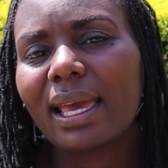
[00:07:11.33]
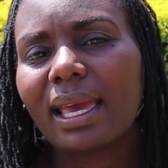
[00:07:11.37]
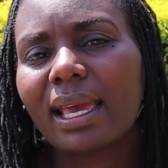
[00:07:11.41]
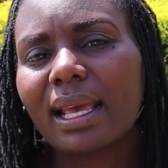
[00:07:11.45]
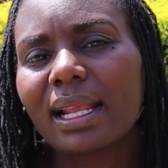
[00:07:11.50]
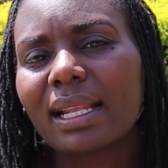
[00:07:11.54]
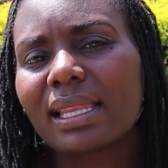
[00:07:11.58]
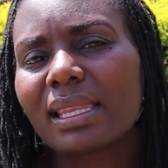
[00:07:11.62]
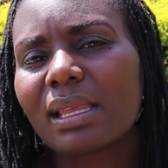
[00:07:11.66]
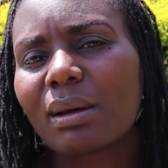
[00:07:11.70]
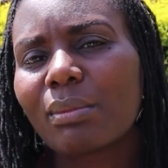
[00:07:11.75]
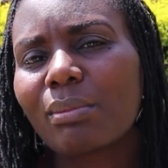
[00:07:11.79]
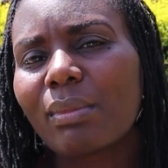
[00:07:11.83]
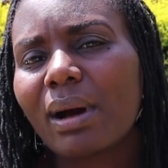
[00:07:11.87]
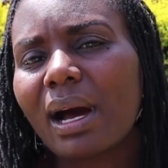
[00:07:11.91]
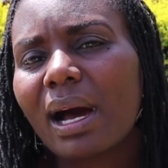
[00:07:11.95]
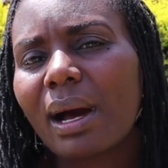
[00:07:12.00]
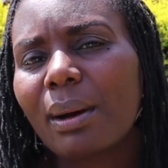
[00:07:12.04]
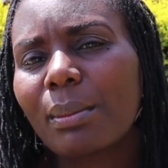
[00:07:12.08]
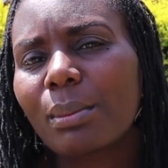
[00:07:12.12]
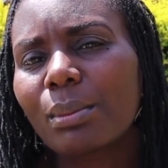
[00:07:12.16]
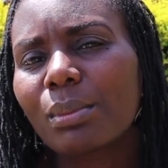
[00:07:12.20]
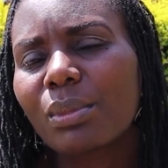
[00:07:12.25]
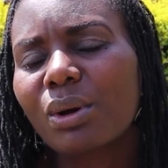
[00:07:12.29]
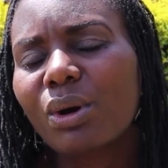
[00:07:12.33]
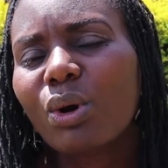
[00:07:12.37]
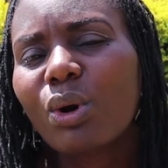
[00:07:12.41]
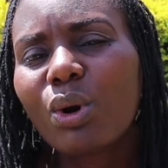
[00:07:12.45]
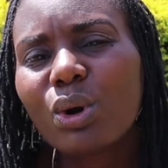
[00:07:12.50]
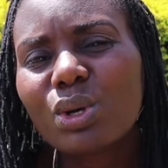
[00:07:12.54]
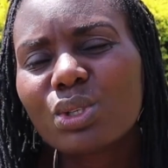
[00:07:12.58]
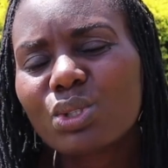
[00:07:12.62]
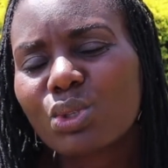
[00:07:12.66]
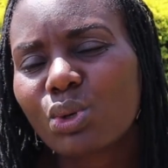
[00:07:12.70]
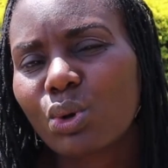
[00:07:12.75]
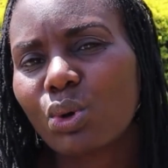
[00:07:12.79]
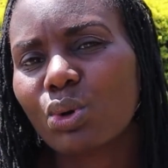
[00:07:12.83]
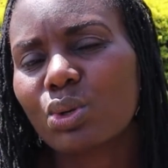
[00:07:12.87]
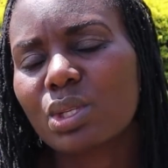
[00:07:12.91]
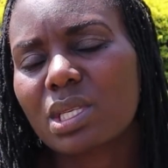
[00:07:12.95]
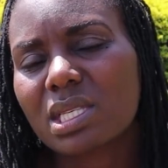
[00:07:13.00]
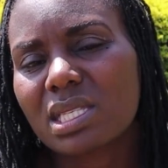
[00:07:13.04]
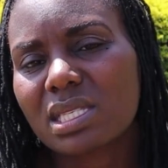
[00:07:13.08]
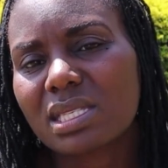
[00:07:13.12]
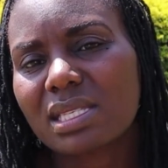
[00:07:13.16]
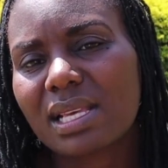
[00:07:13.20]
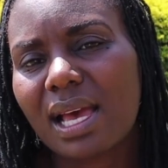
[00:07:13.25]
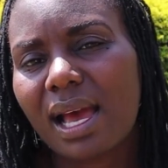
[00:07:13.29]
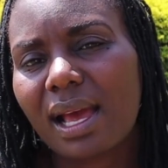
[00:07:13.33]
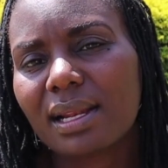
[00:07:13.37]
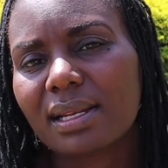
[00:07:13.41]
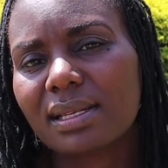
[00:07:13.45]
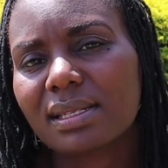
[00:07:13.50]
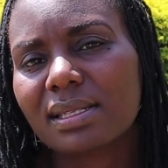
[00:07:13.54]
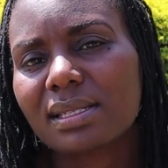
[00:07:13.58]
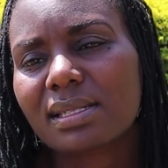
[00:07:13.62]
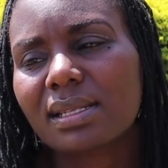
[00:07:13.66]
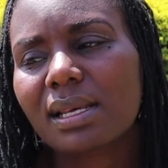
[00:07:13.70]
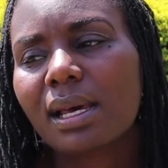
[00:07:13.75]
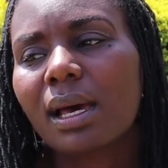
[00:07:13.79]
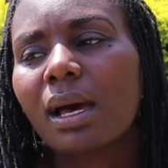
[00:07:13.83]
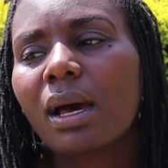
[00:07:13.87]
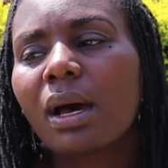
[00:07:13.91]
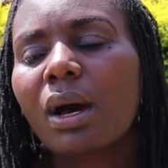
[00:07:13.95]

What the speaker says: and the mom got concerned,